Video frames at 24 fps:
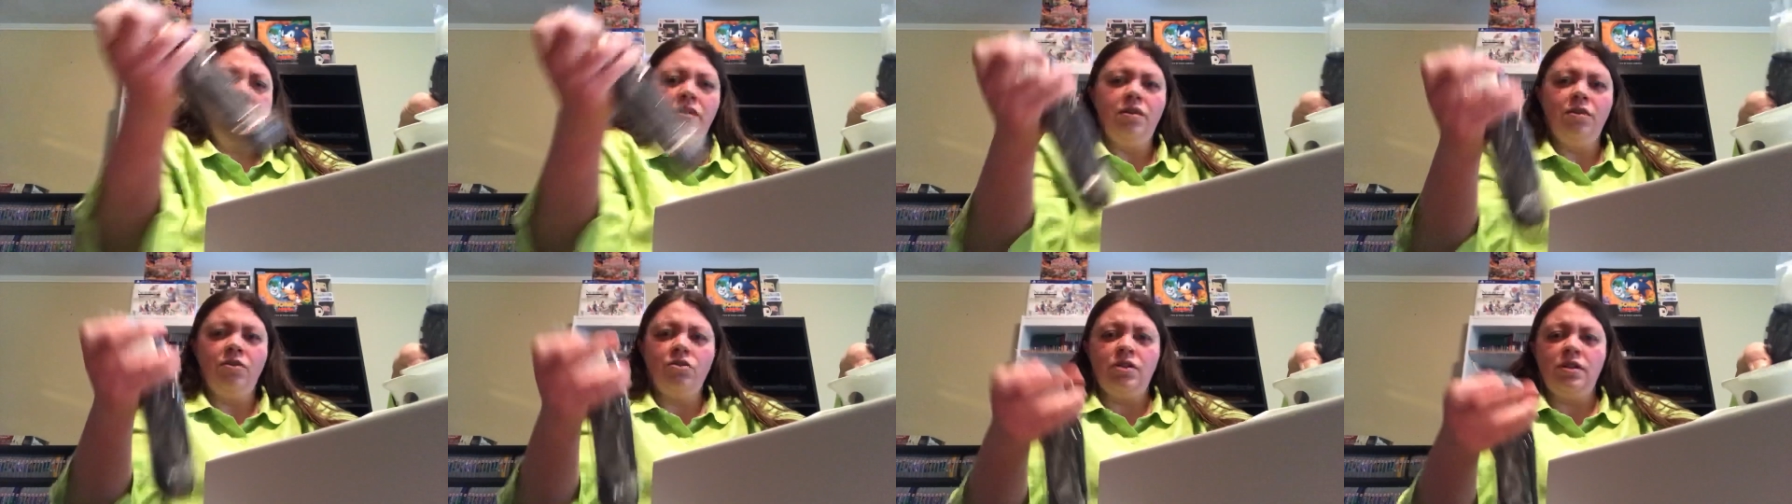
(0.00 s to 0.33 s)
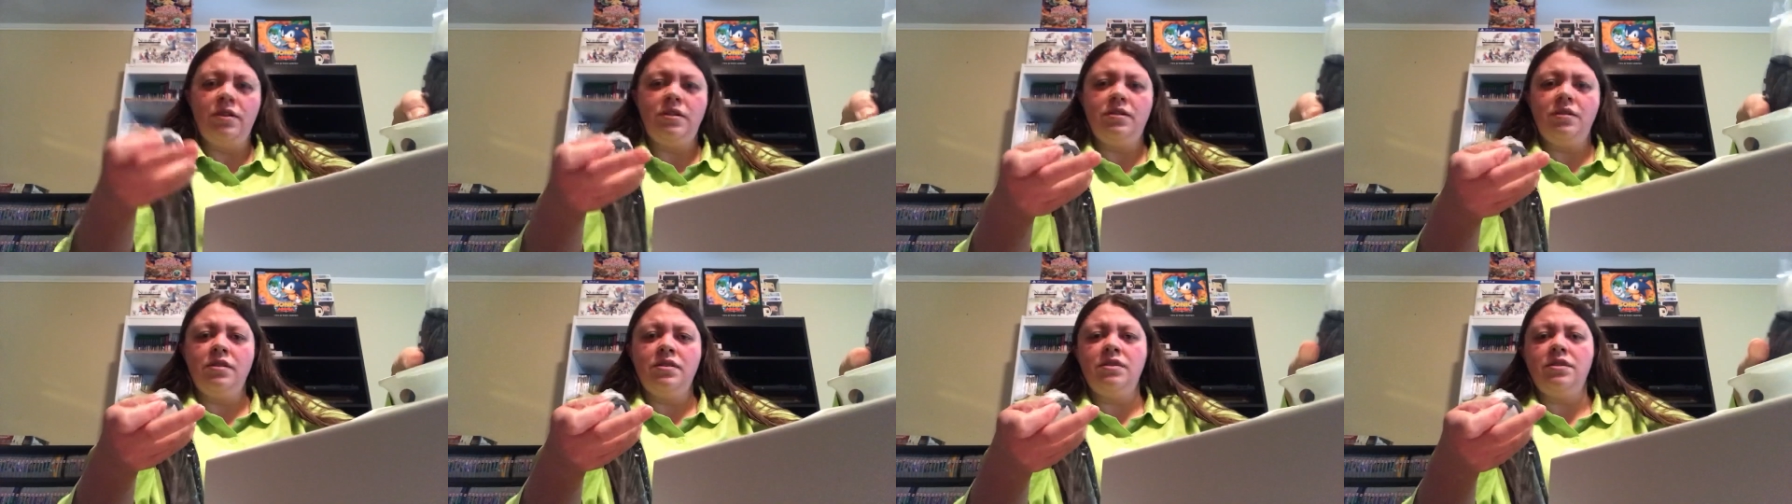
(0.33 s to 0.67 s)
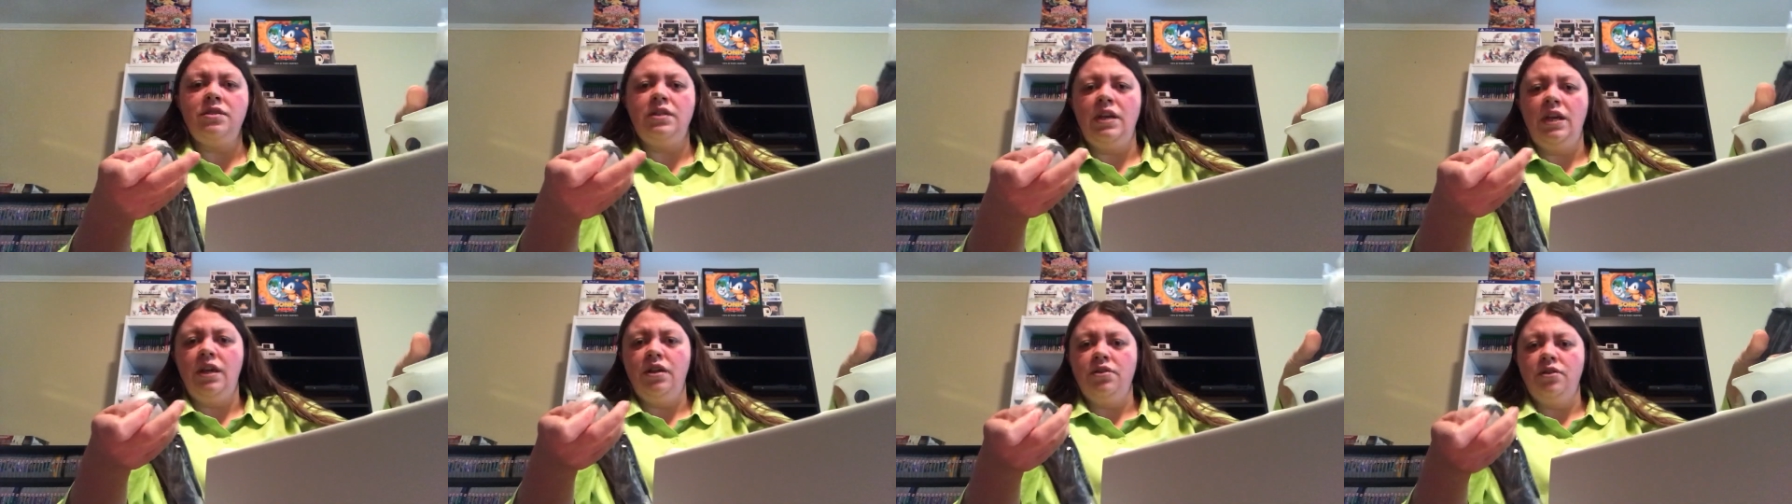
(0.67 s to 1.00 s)
They're just the
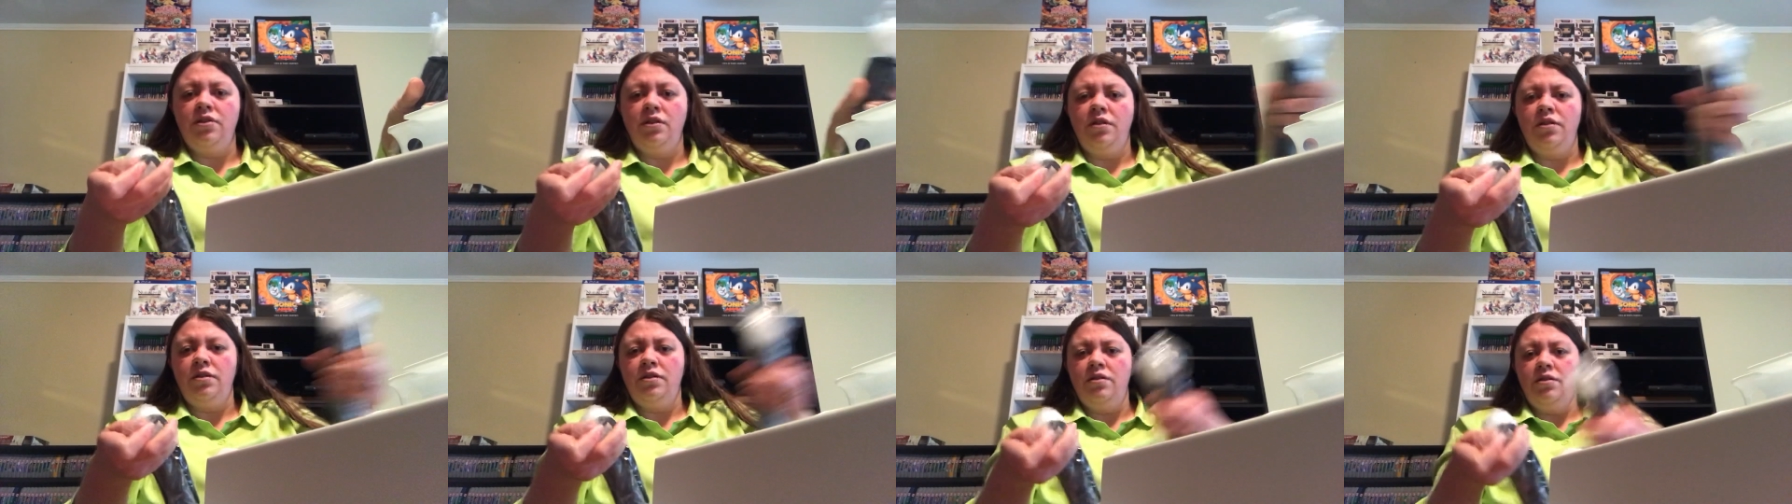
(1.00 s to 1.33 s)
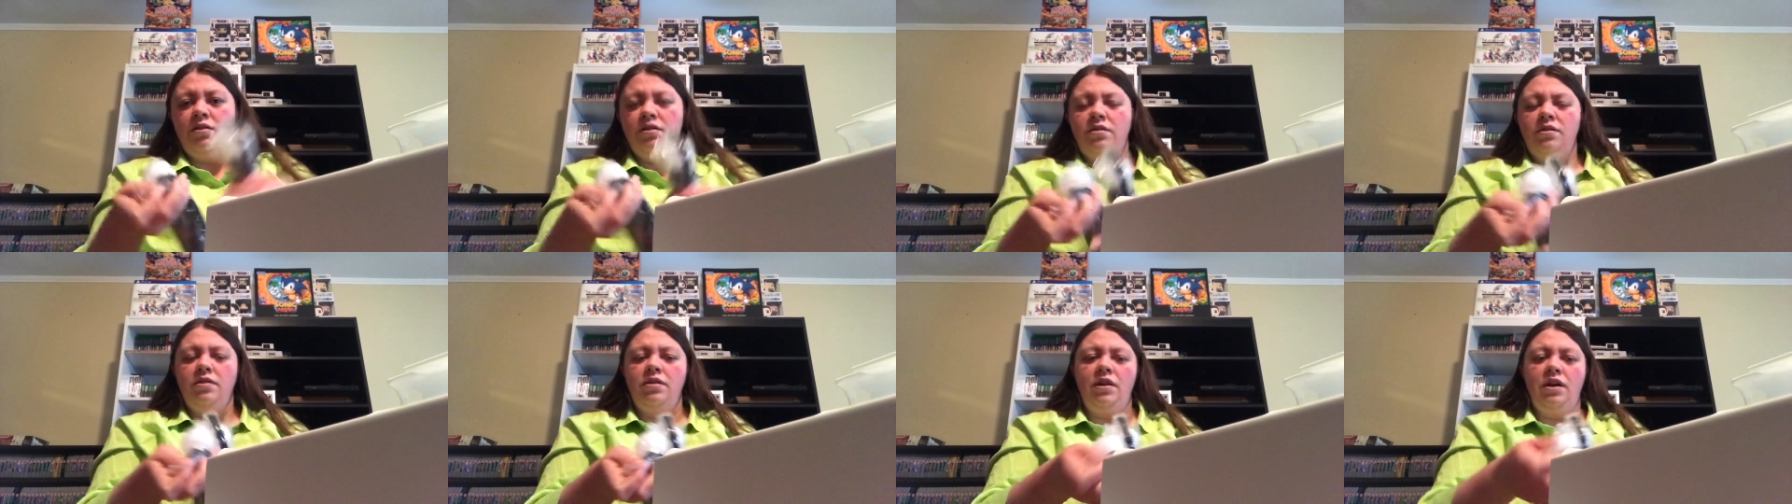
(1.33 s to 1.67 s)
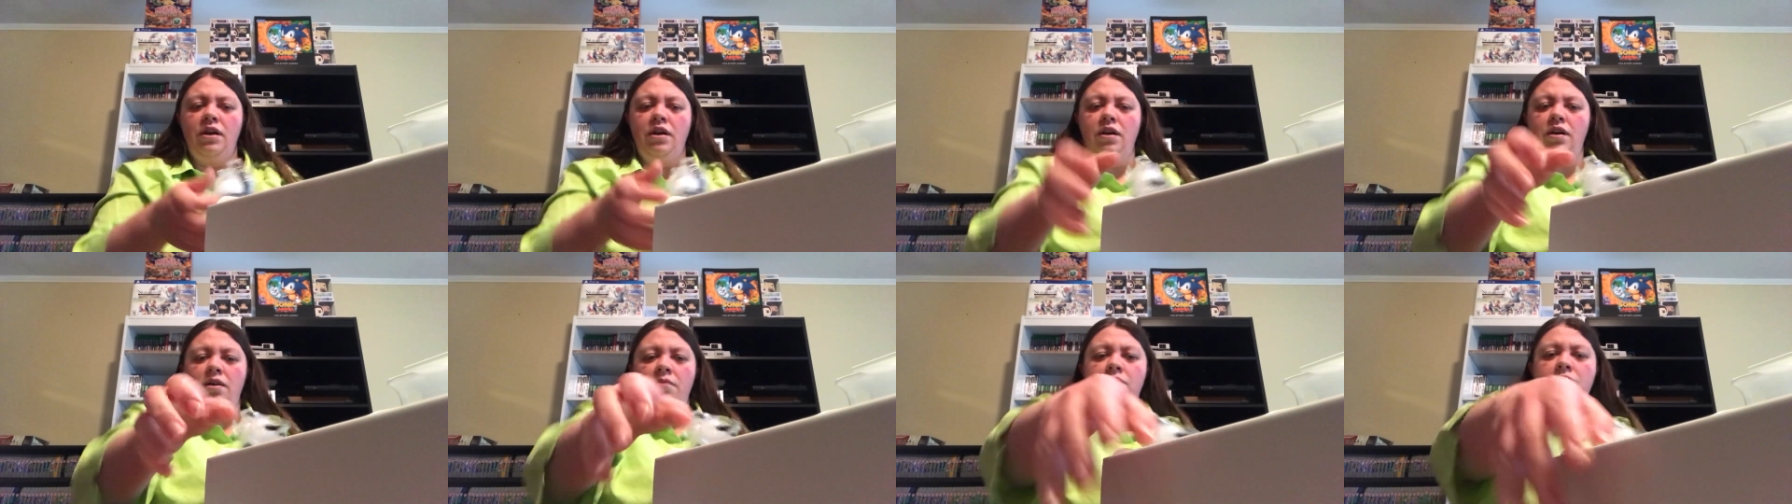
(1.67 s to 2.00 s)
standard
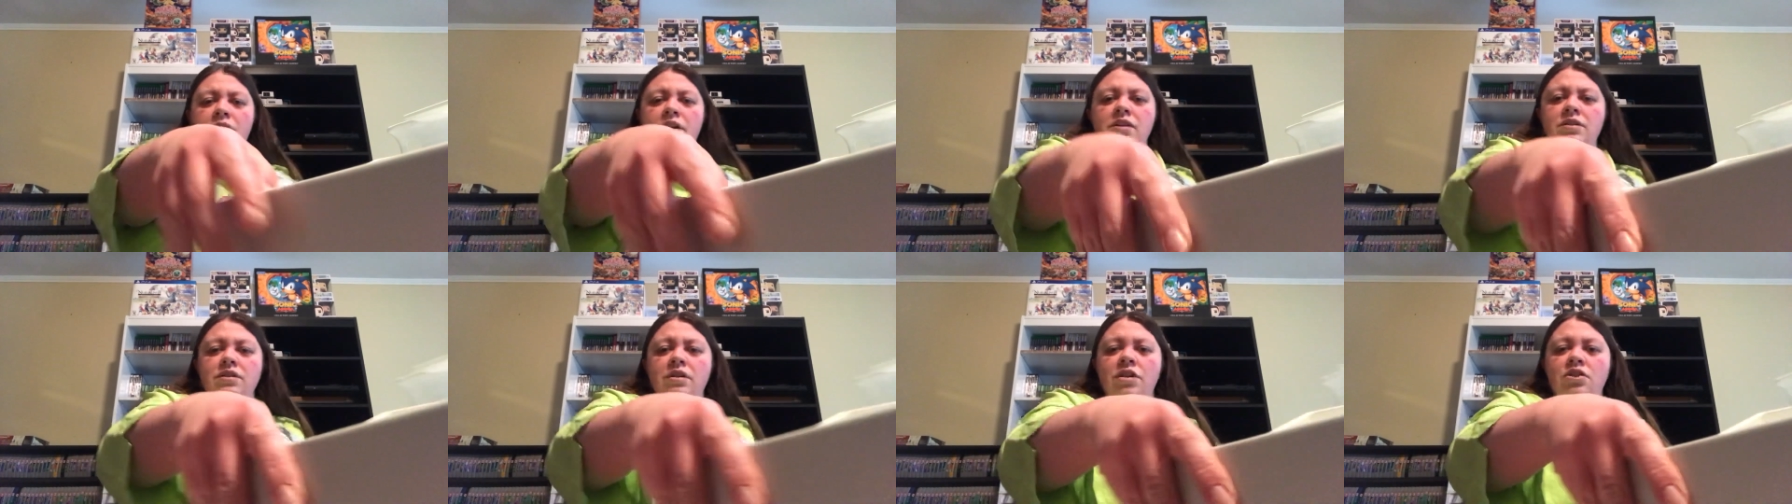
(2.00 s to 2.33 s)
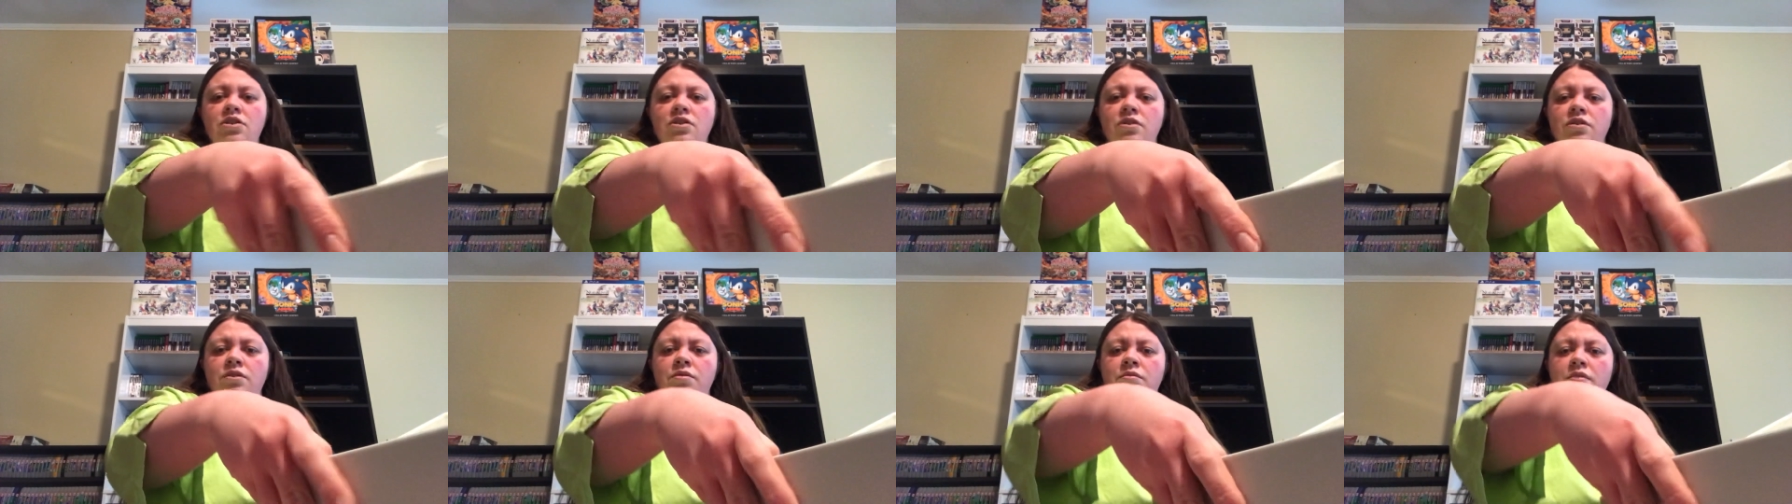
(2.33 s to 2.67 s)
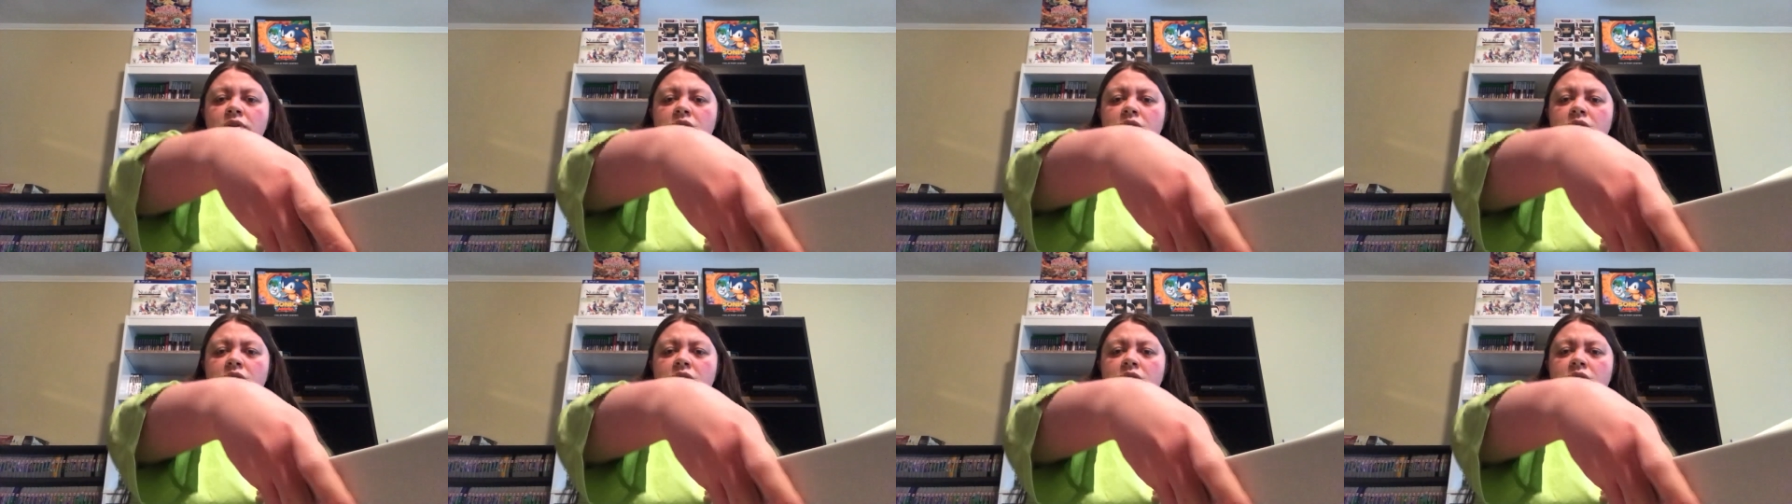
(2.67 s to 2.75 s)
PlayStation